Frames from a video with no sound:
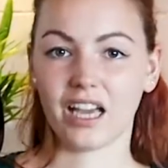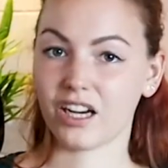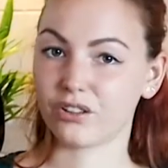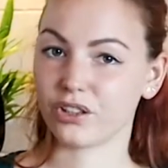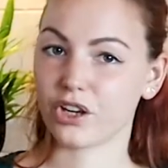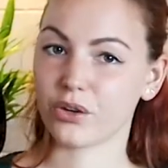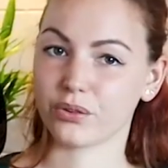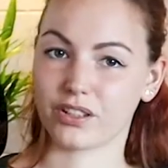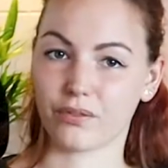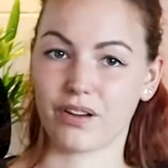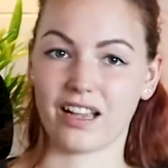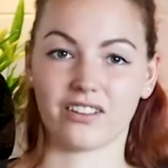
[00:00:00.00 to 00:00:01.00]
RO
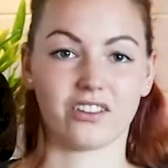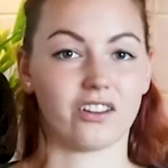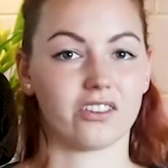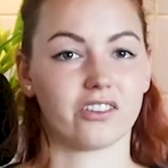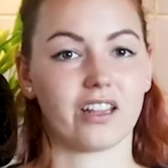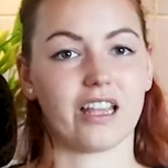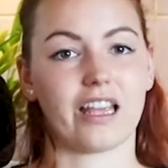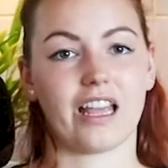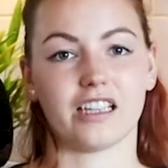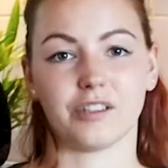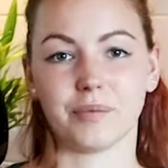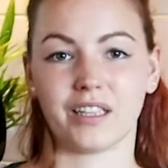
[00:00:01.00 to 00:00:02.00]
devices
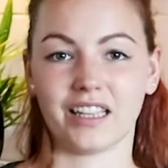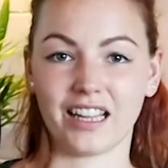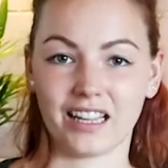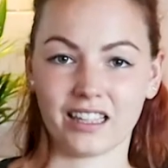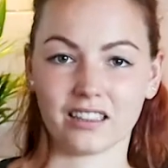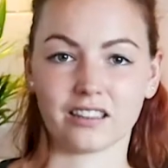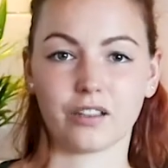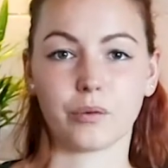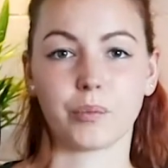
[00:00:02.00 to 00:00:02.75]
eliminate